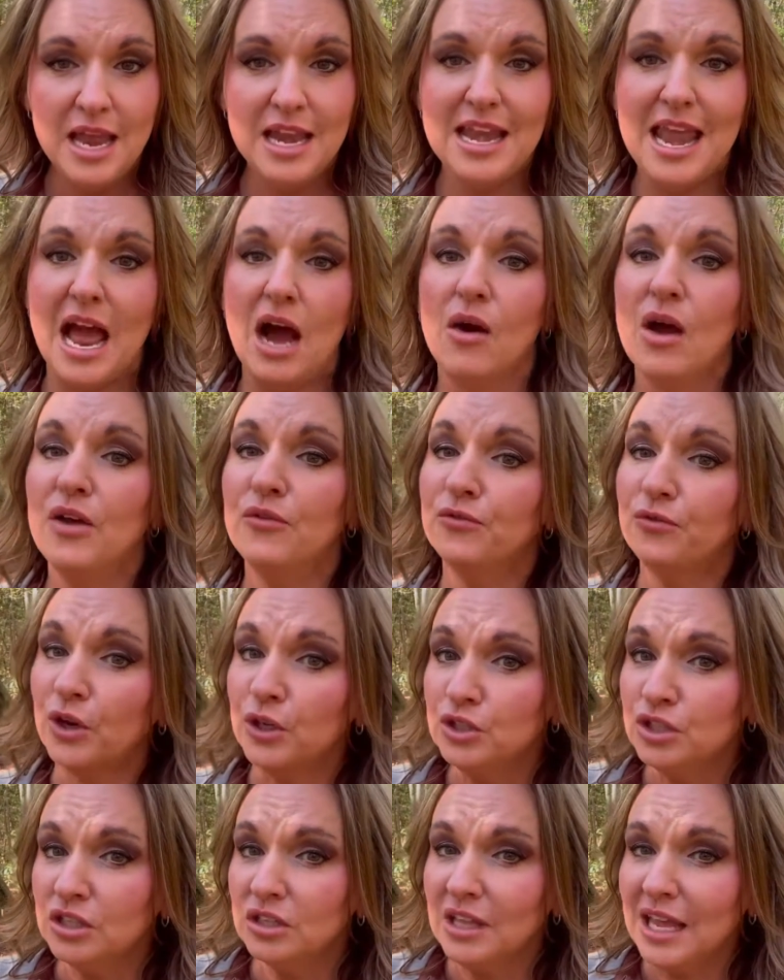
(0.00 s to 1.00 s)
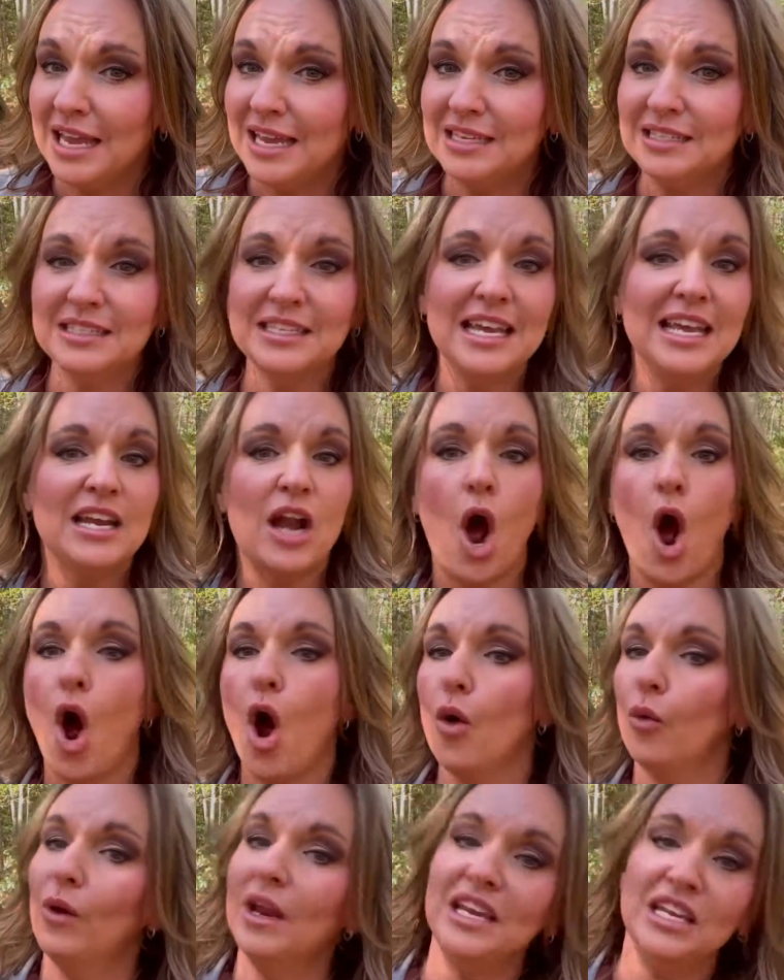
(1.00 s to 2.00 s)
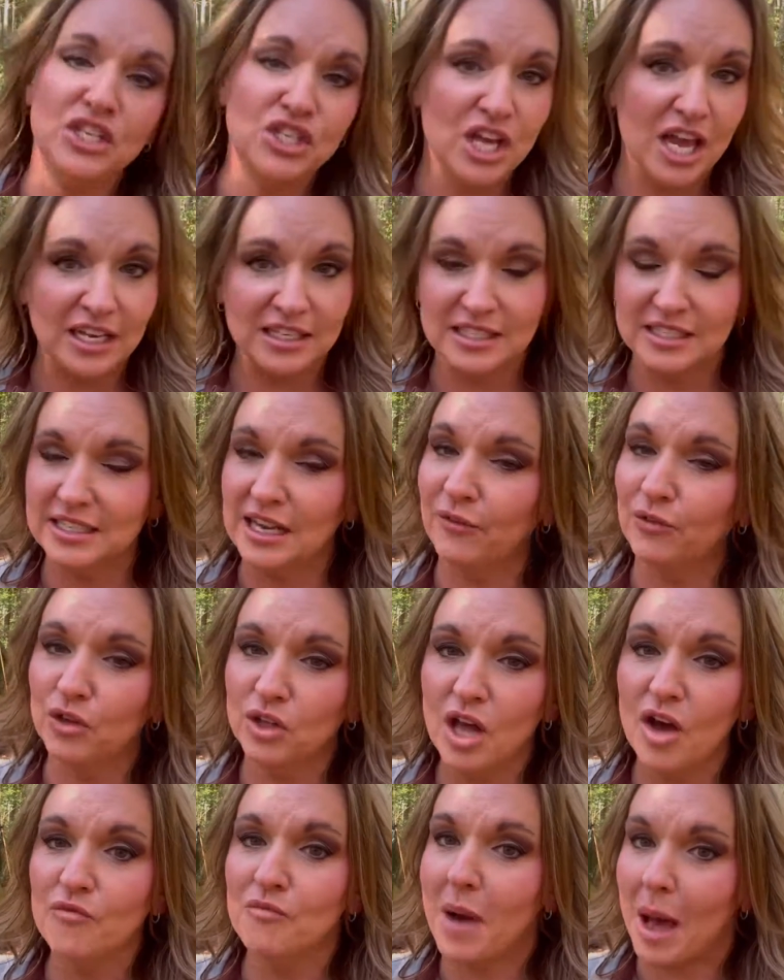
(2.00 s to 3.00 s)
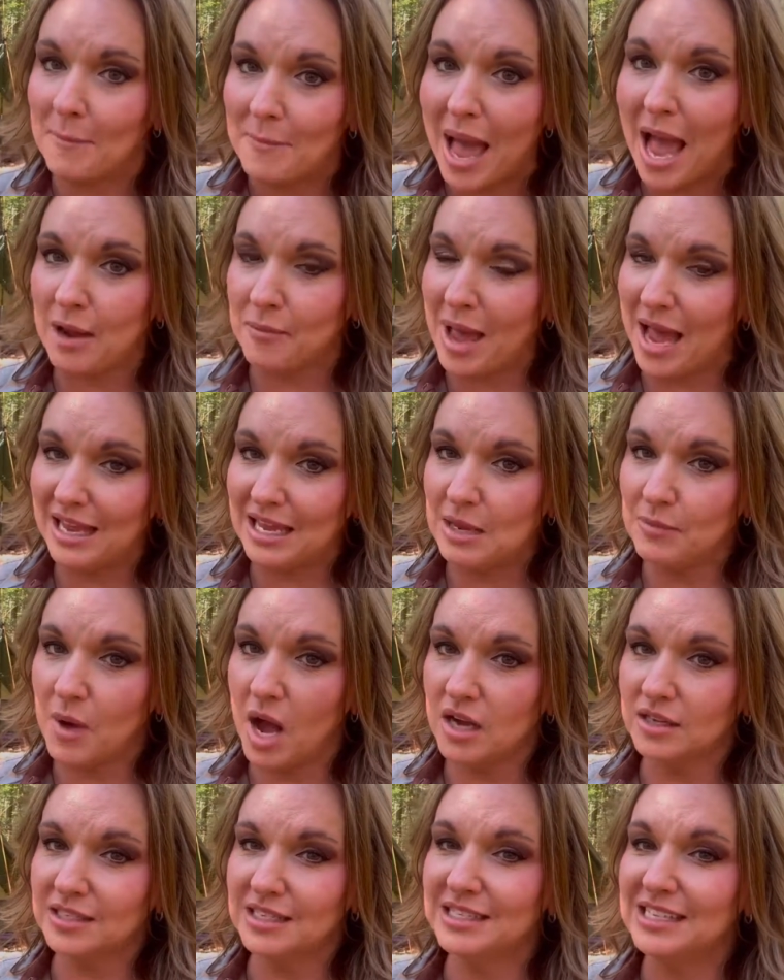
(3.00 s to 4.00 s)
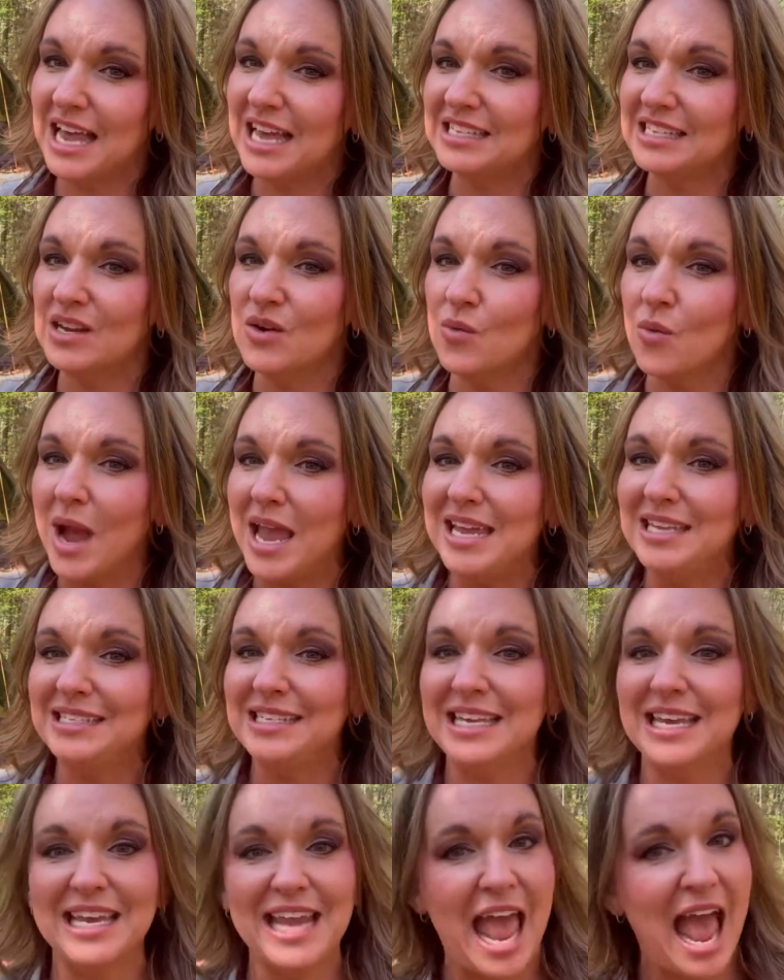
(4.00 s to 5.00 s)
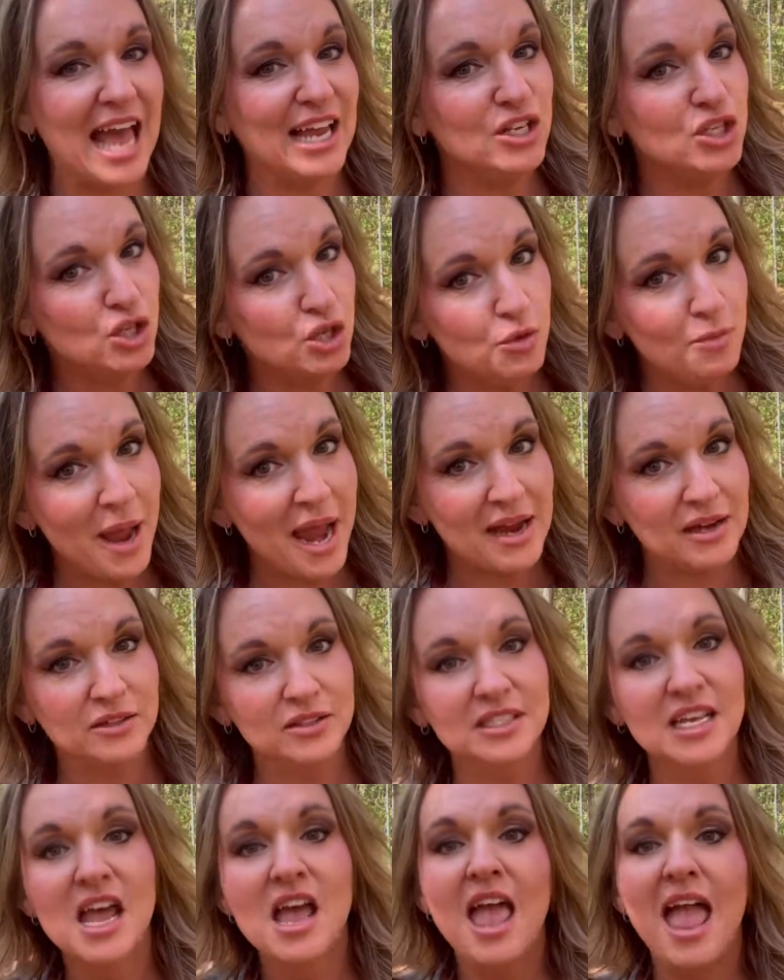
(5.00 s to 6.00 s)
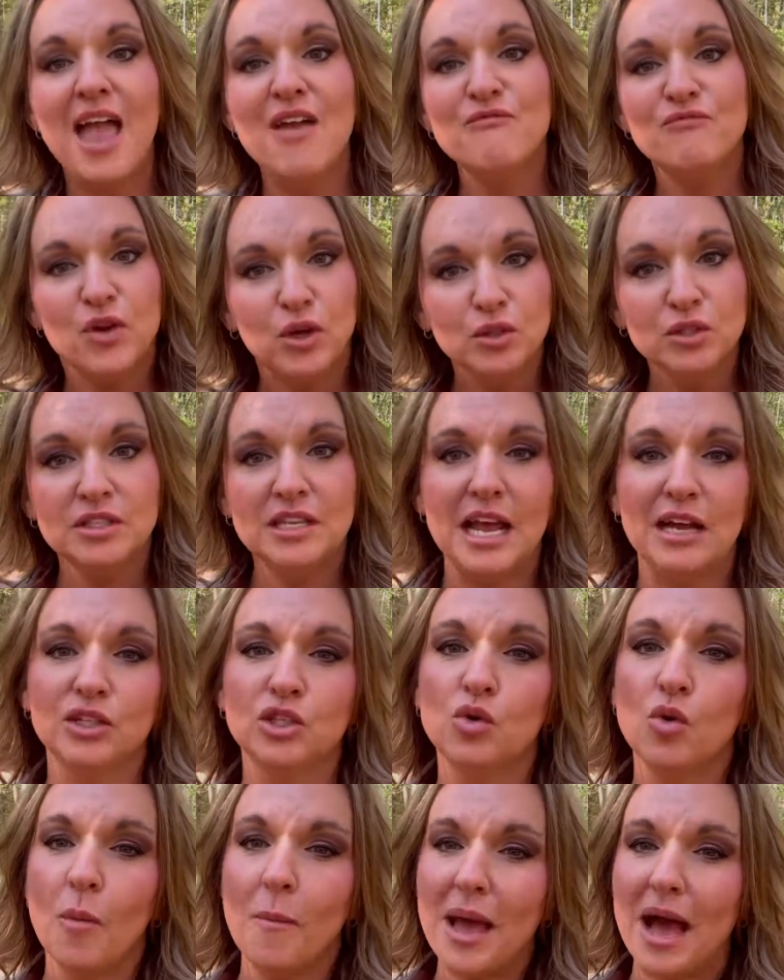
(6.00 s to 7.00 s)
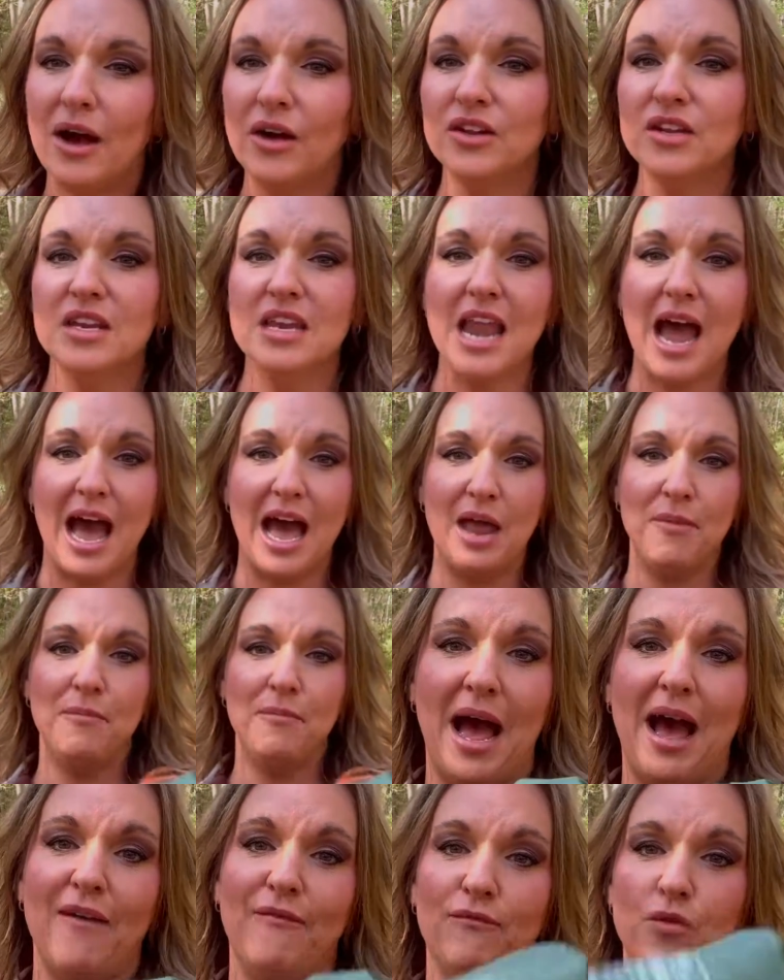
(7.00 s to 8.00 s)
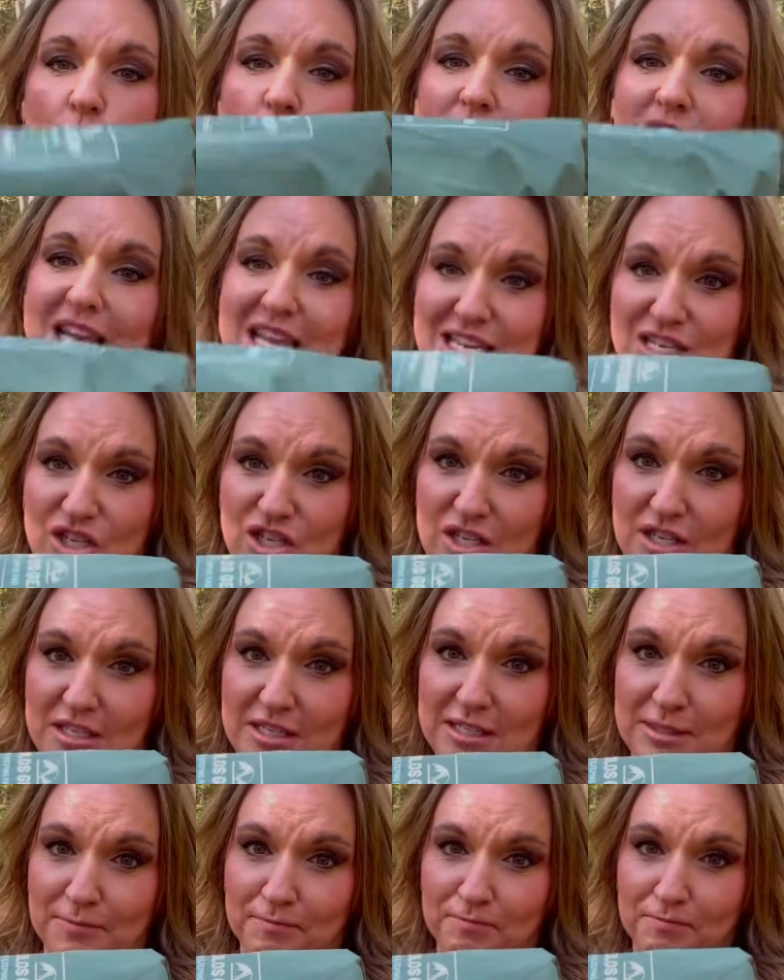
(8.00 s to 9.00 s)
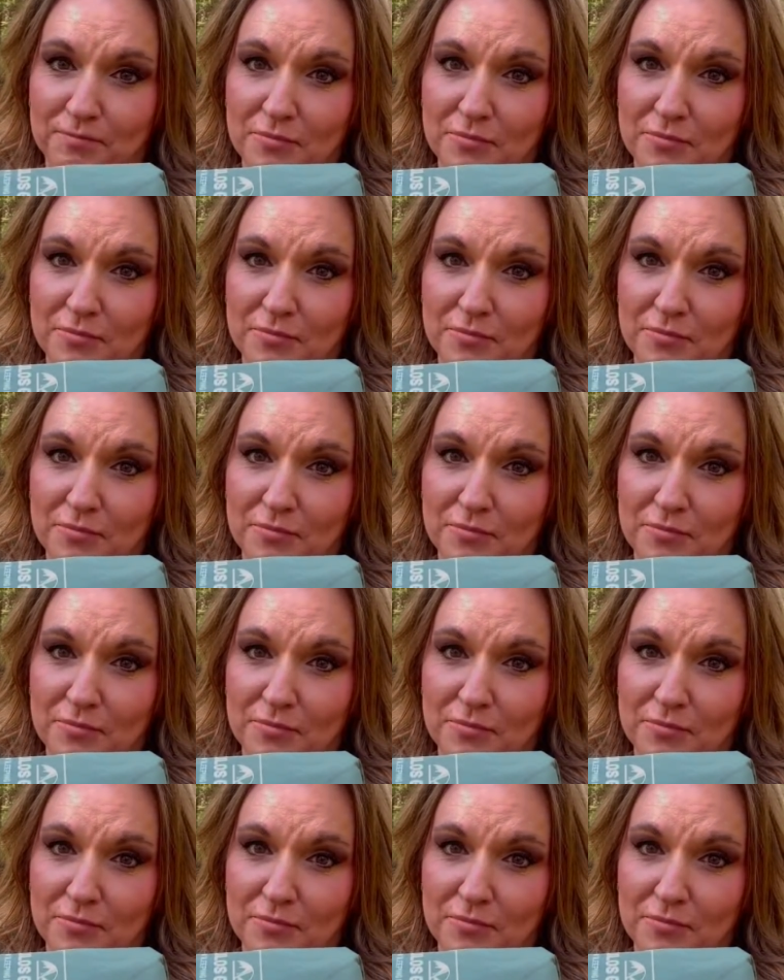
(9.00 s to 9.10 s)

Now, at first glance, it already checks several of my backpacking boxes as it weighs in at 2 pounds and folds down to about 9 4 inches.